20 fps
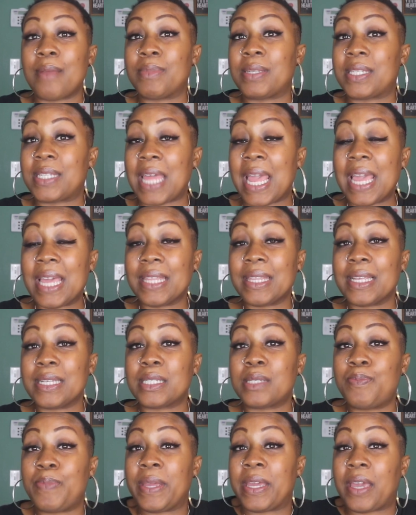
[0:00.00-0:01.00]
I'm saying
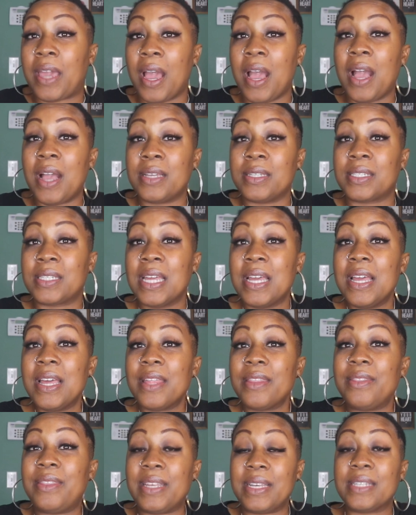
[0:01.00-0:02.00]
this because
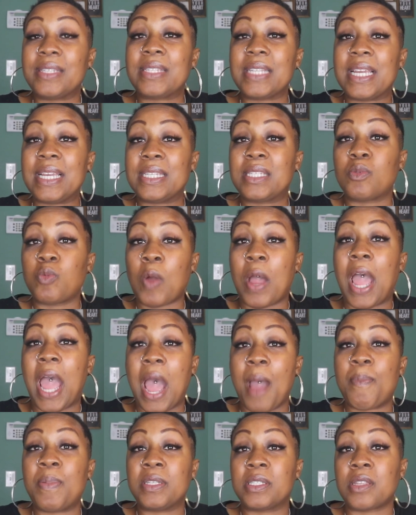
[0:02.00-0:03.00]
this is what
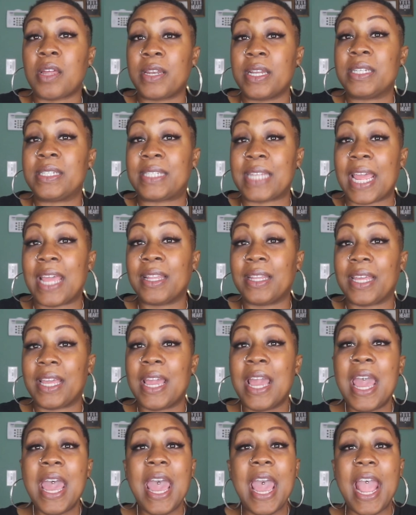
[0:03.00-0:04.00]
happens on a
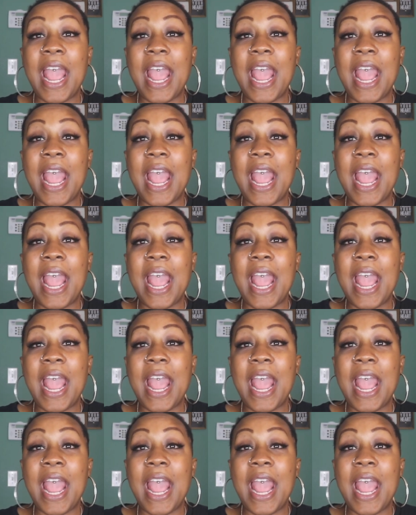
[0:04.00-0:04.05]
daily.